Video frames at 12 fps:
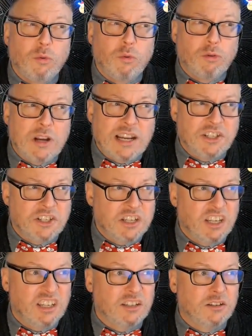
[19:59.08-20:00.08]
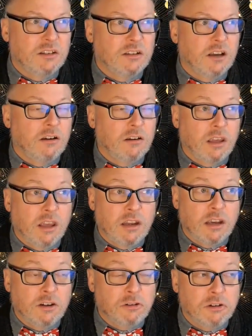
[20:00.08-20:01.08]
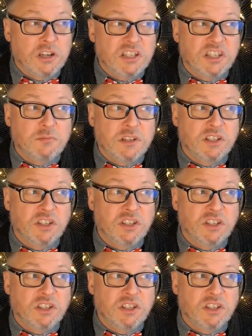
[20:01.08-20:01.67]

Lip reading: wretched in a Christmas